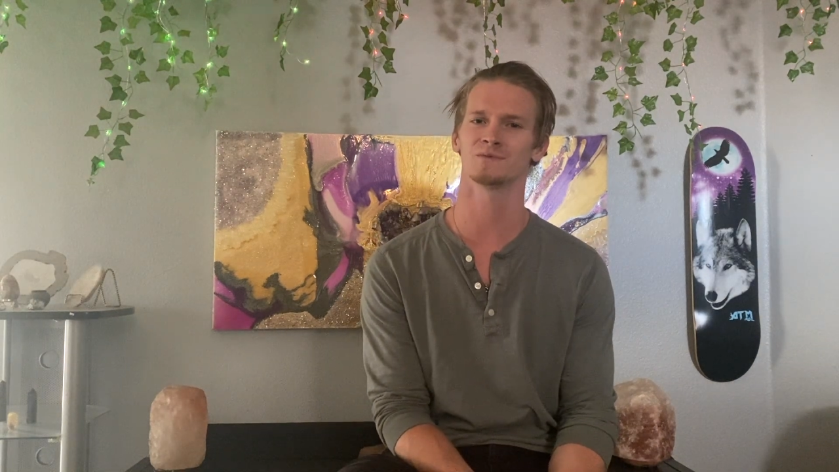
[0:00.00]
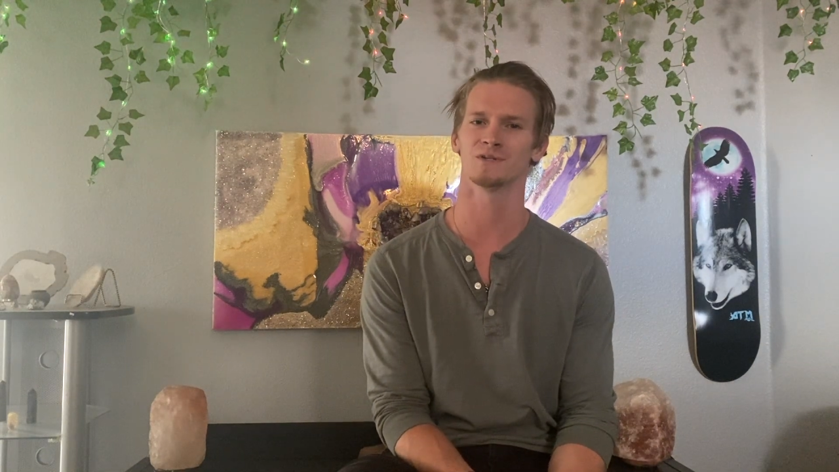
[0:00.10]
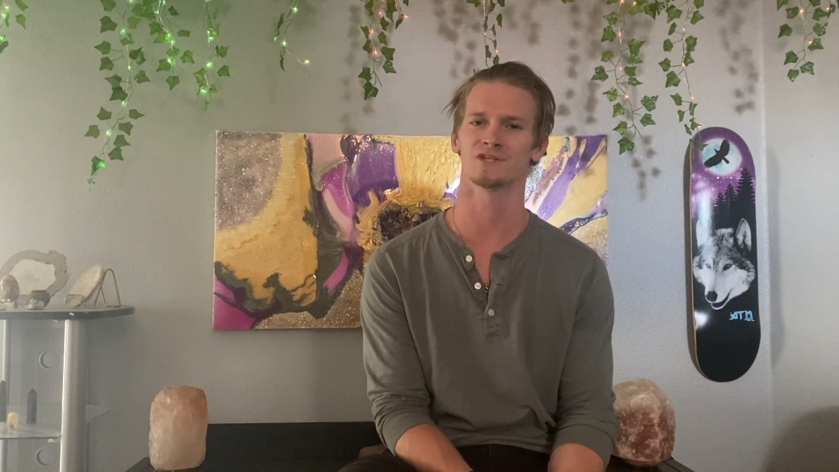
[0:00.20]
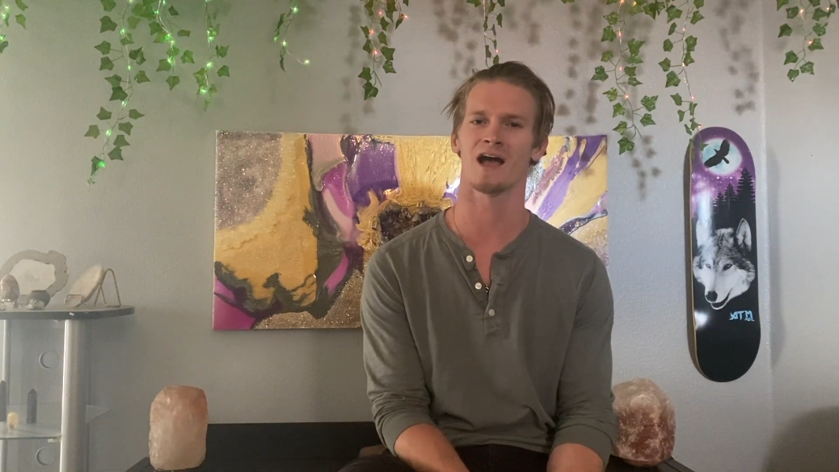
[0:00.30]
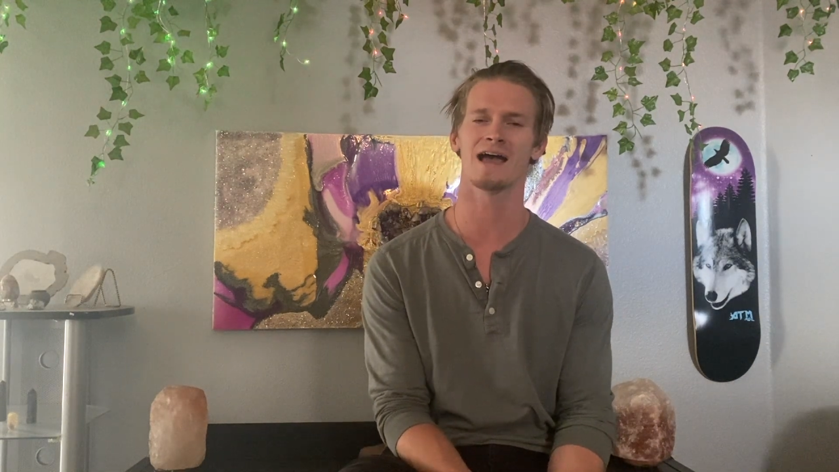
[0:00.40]

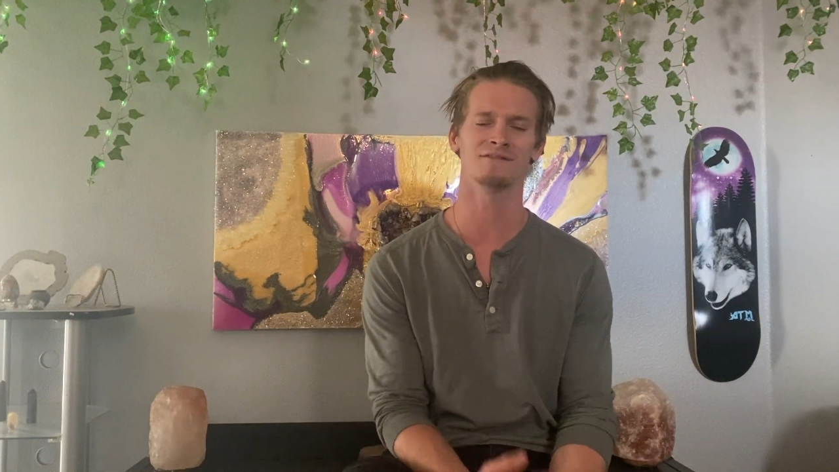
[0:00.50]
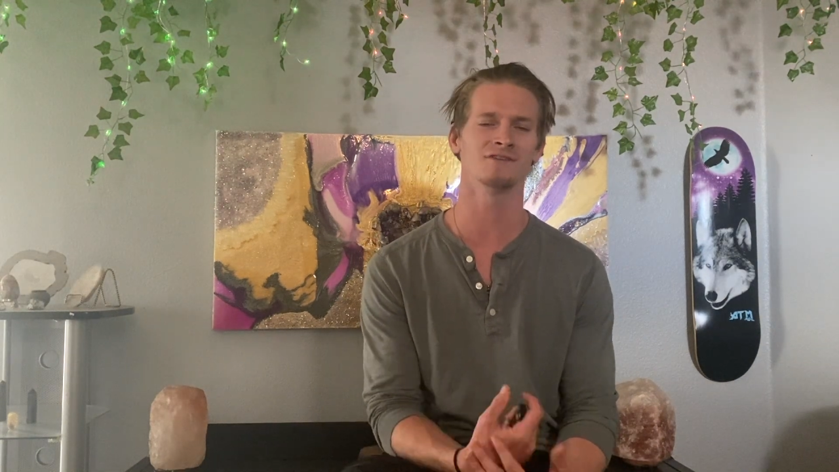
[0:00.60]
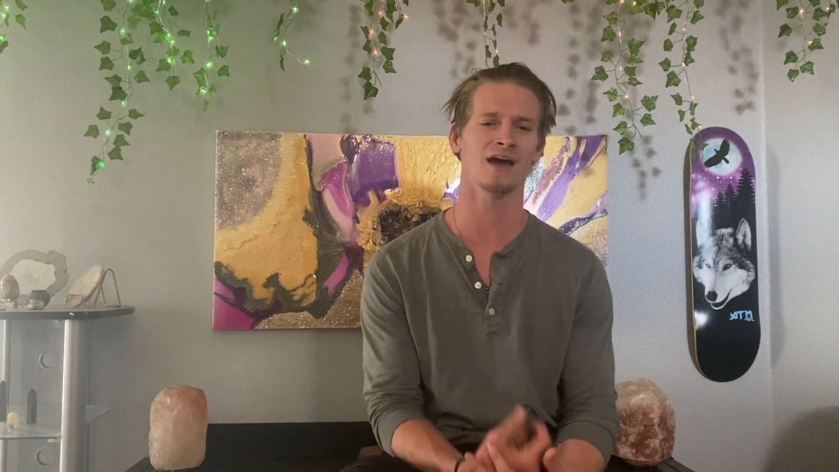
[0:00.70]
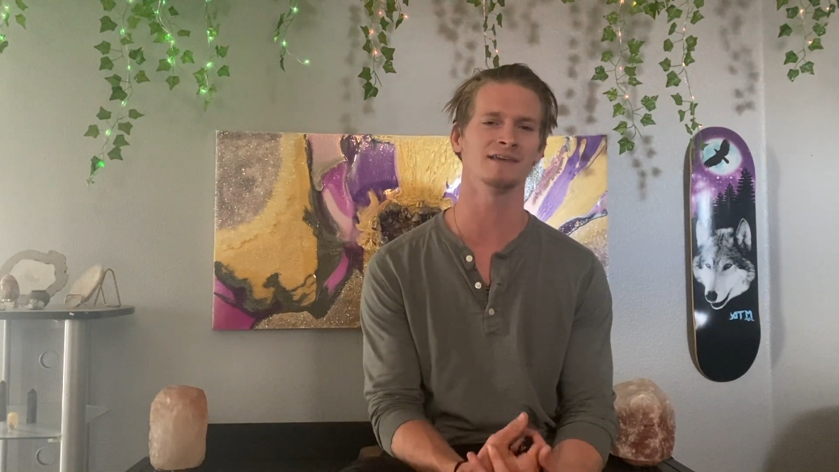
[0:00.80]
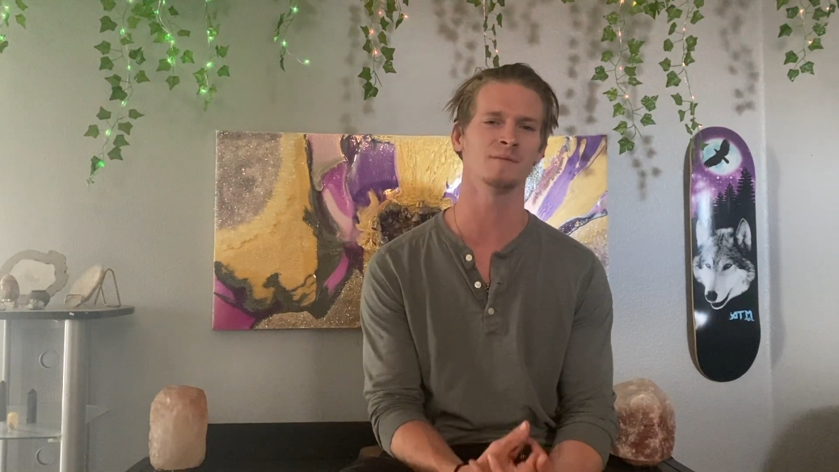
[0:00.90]
which I have
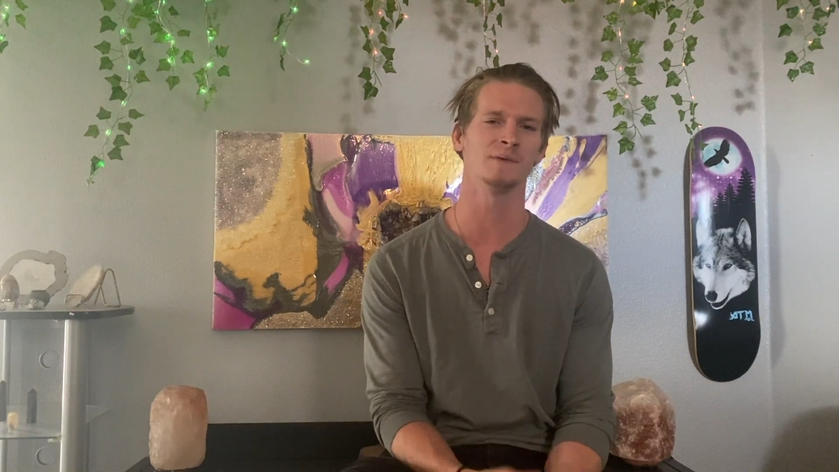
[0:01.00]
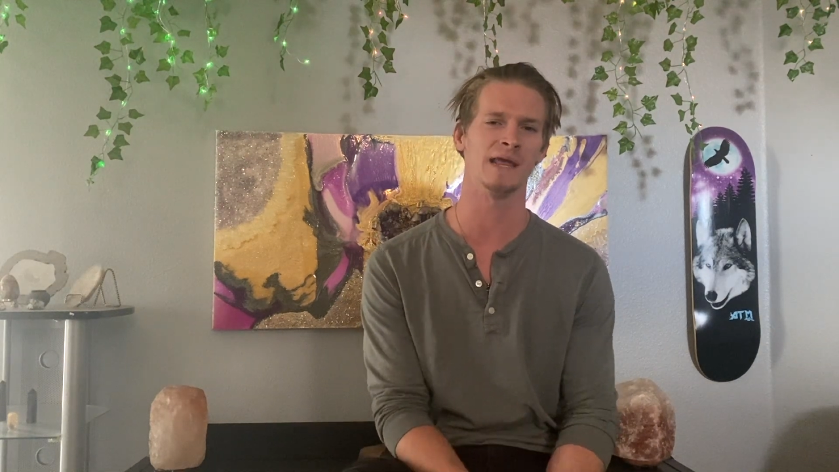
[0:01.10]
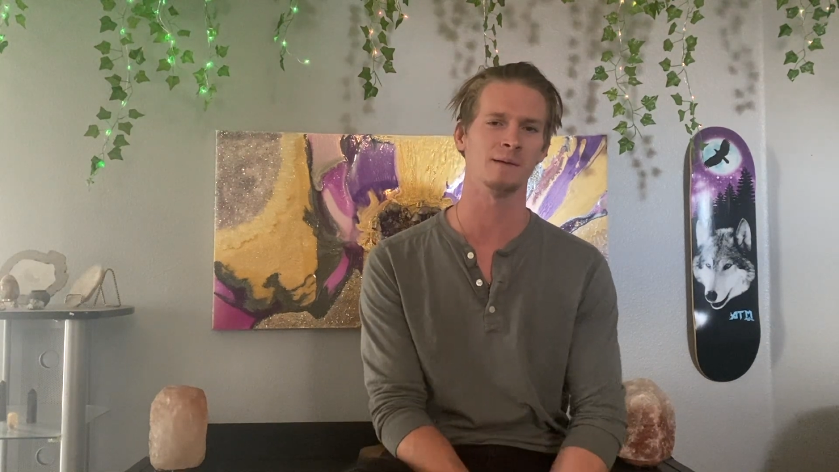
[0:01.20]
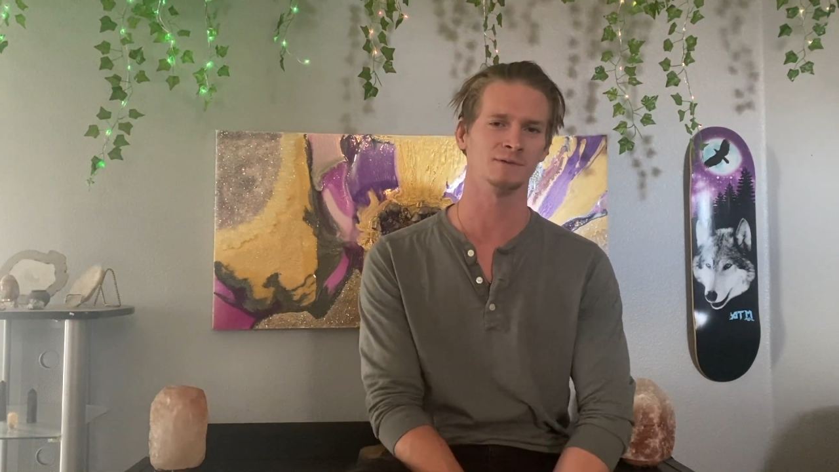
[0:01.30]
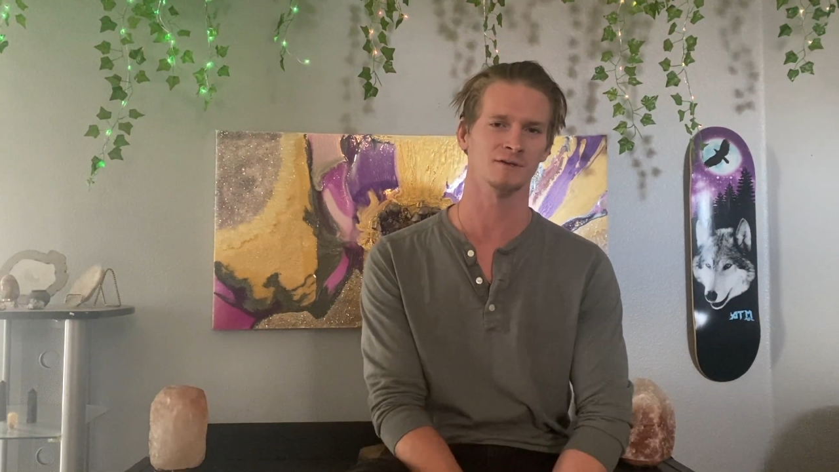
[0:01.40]
not yet been
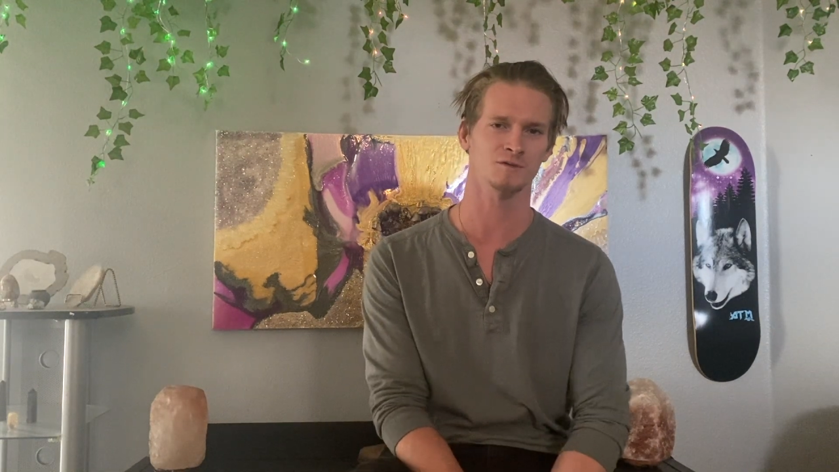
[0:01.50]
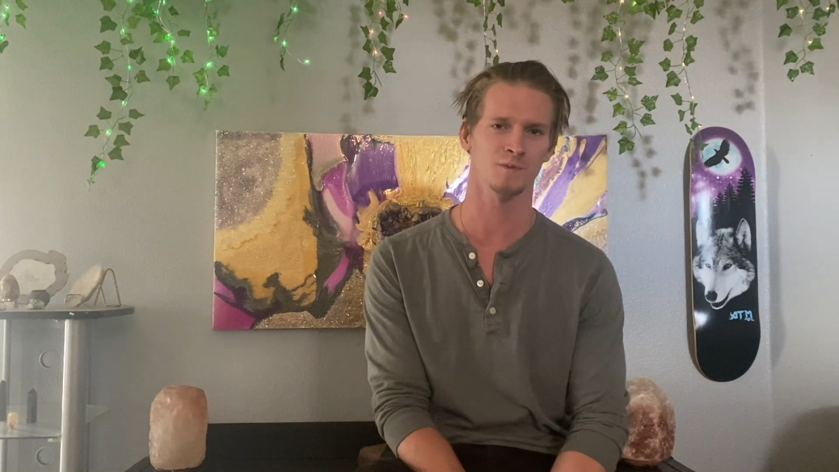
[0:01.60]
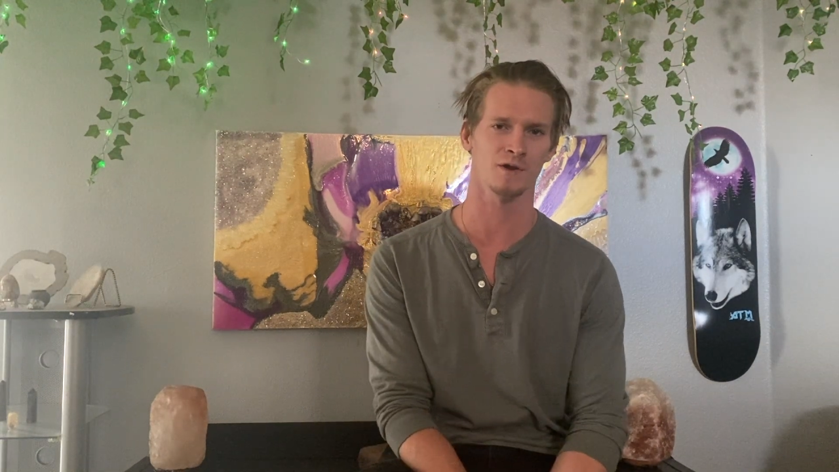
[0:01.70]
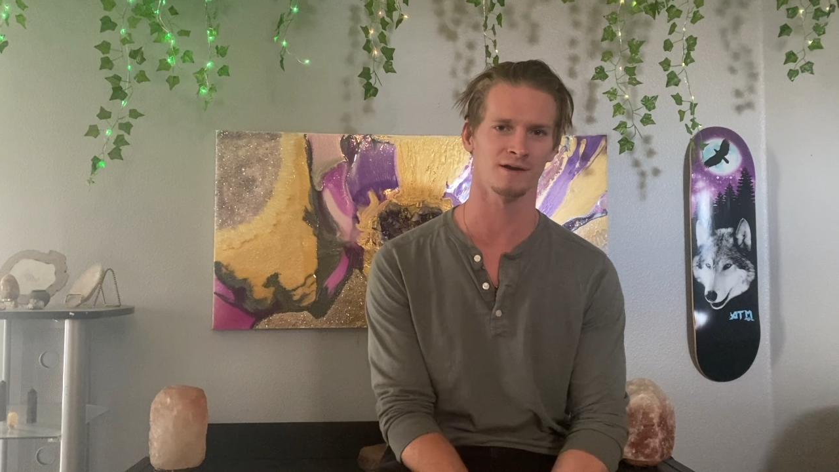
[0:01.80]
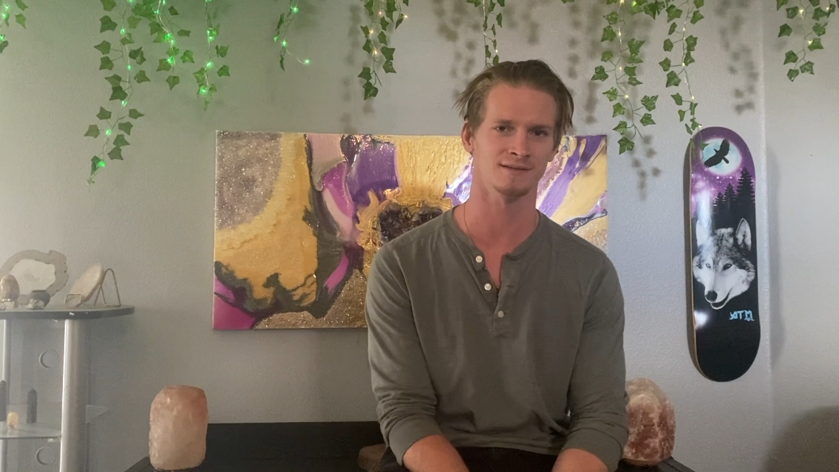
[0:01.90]
able to
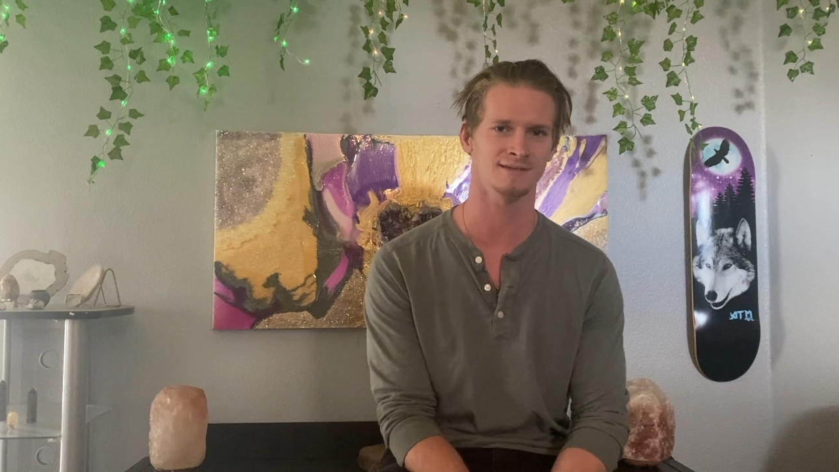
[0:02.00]
experience